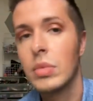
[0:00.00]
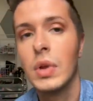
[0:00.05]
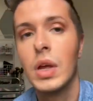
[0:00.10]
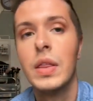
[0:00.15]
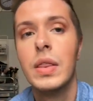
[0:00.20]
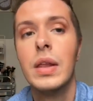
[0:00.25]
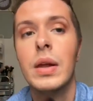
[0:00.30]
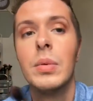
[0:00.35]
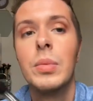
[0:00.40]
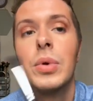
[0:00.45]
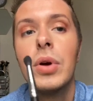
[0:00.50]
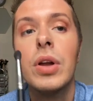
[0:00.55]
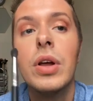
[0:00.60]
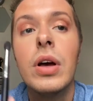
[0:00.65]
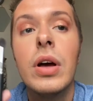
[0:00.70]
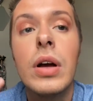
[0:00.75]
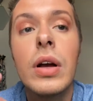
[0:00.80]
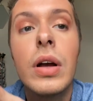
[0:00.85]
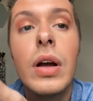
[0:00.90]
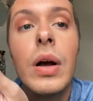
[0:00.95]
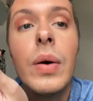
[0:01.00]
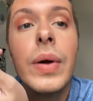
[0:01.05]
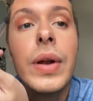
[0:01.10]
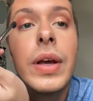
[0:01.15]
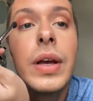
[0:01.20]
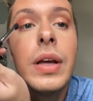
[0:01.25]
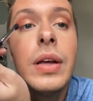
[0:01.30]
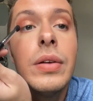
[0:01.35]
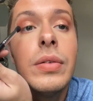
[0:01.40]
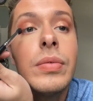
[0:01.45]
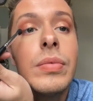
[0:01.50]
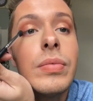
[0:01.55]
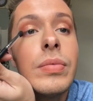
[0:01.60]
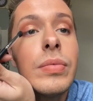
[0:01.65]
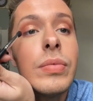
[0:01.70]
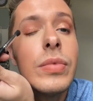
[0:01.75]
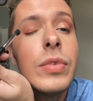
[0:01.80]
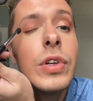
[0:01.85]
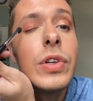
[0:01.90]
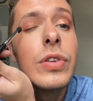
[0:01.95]
And then I'm going to go in again.
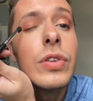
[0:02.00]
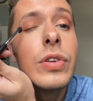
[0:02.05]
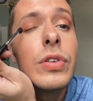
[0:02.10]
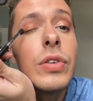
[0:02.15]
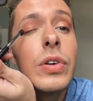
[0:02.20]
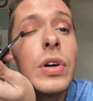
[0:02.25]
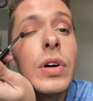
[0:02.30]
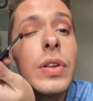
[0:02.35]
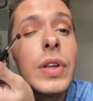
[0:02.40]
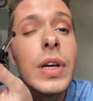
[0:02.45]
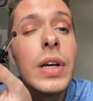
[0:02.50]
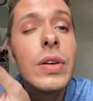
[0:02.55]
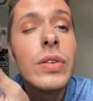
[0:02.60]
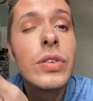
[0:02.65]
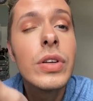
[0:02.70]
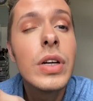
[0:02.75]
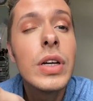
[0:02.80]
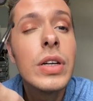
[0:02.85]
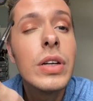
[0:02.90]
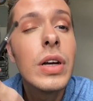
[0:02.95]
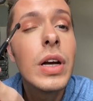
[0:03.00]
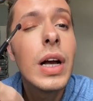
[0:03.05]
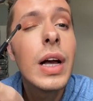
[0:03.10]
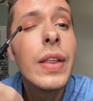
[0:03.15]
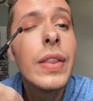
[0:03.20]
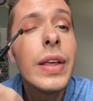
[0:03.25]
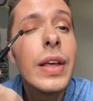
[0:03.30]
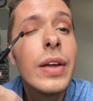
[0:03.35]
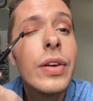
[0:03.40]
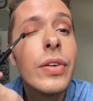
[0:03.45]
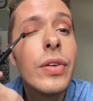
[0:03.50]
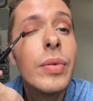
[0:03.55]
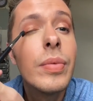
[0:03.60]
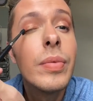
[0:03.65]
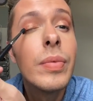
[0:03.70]
Just right on the outside, at the end.